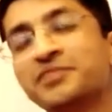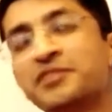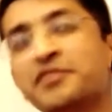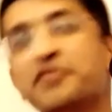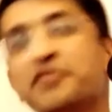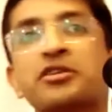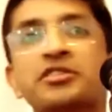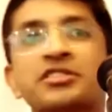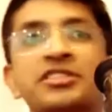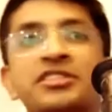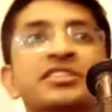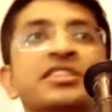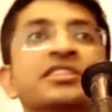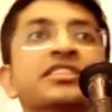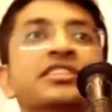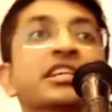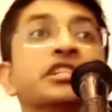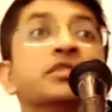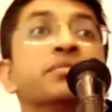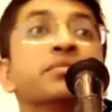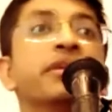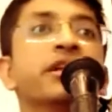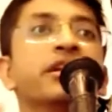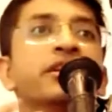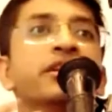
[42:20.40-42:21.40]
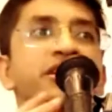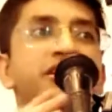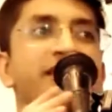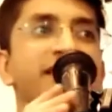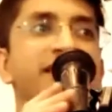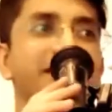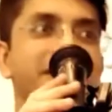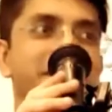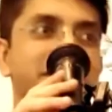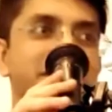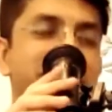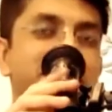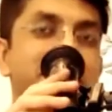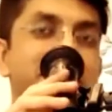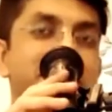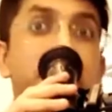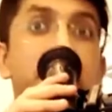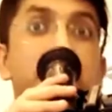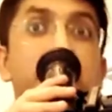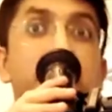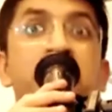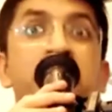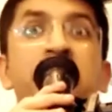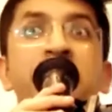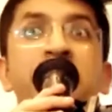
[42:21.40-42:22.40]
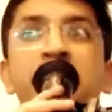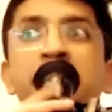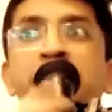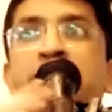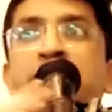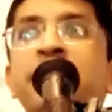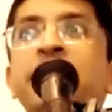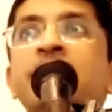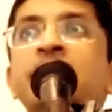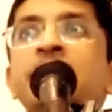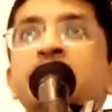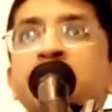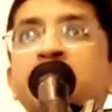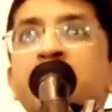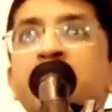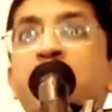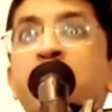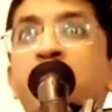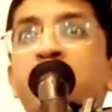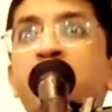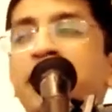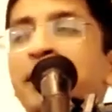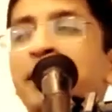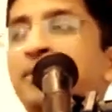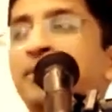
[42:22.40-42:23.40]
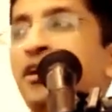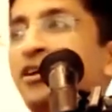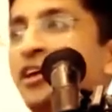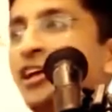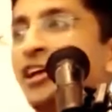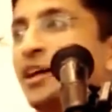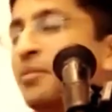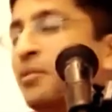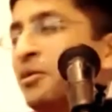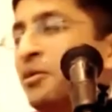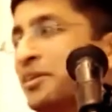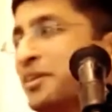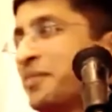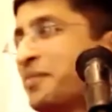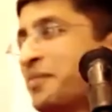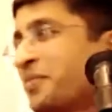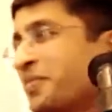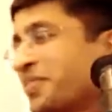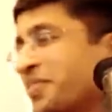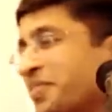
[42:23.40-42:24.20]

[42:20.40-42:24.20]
Of course, this is experiential. Those who have experience will know what I'm talking about.